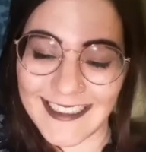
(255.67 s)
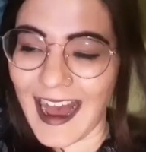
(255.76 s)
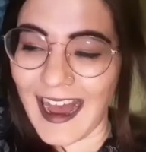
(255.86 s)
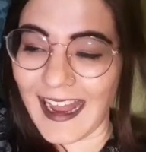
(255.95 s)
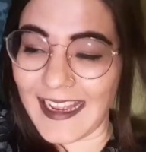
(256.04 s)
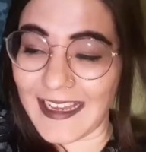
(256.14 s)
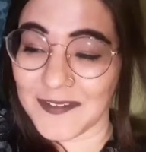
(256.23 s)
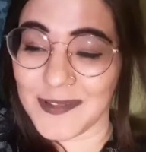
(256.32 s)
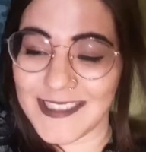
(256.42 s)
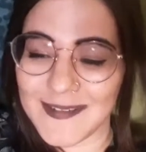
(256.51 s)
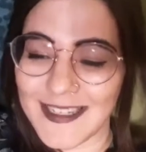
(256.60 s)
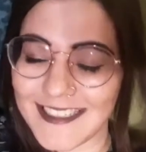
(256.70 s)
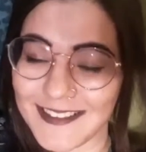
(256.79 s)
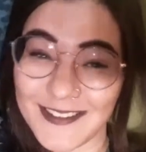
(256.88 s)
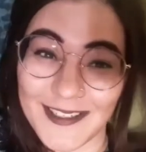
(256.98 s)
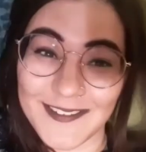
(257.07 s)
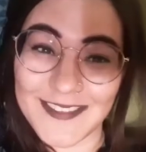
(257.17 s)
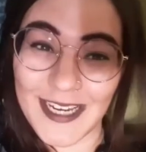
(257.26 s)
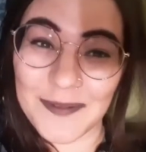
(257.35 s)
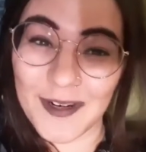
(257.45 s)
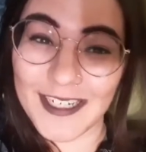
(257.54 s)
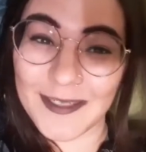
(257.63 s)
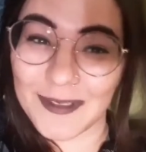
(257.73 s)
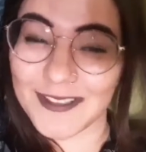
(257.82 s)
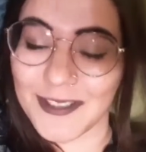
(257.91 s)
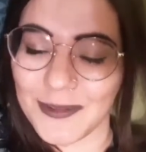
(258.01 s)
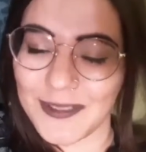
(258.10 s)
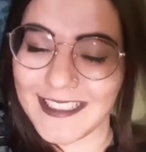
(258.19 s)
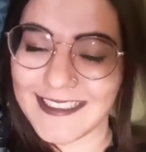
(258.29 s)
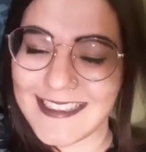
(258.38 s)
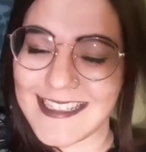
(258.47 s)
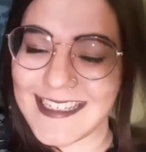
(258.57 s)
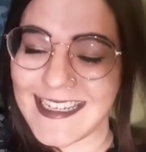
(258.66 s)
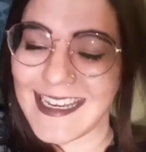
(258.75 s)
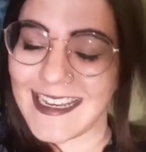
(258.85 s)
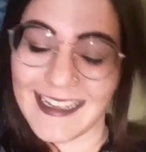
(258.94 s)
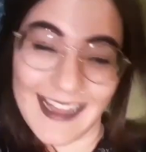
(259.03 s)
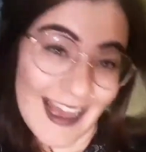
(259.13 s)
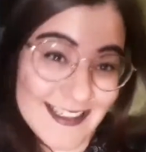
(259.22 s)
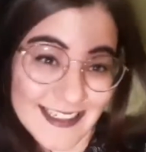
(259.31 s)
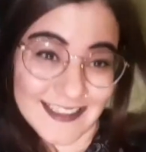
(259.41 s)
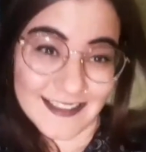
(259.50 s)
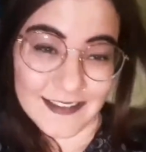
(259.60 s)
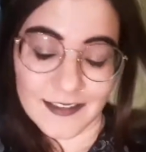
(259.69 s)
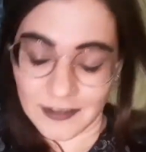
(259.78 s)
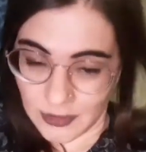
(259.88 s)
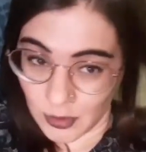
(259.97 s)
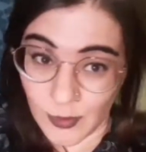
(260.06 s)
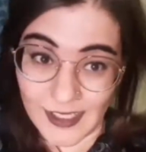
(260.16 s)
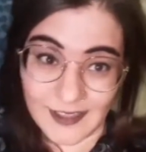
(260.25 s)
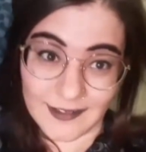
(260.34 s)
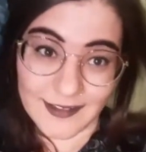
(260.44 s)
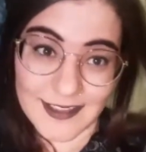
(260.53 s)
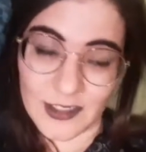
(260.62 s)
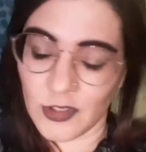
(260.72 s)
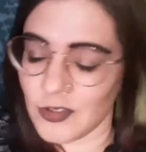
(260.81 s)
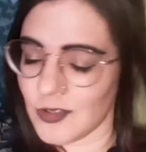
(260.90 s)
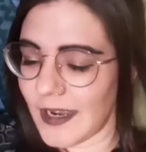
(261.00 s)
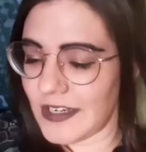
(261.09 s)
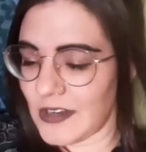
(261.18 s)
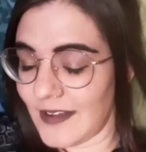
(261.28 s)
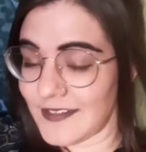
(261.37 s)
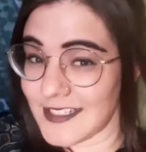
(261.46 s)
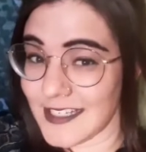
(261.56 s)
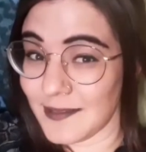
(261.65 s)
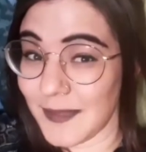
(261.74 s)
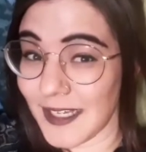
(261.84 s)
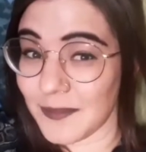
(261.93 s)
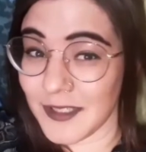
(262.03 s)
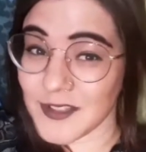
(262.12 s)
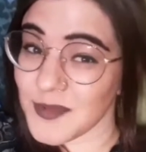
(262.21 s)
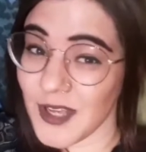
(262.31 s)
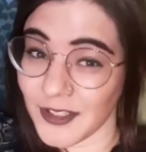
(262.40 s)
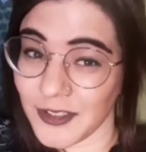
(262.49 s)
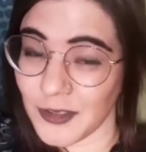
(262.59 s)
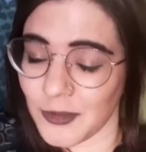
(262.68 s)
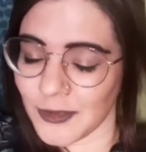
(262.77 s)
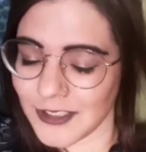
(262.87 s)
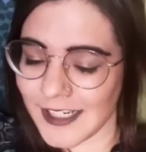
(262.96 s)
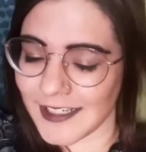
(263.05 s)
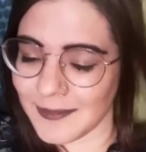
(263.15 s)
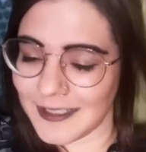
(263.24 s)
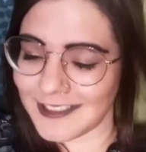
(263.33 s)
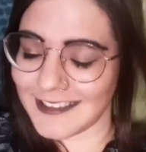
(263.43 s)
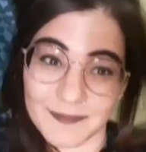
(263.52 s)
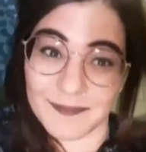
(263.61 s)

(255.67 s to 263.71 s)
I have spent a lot of time writing about the queens, as in the queens, who do I don't have to say the man because we all know who we're talking about.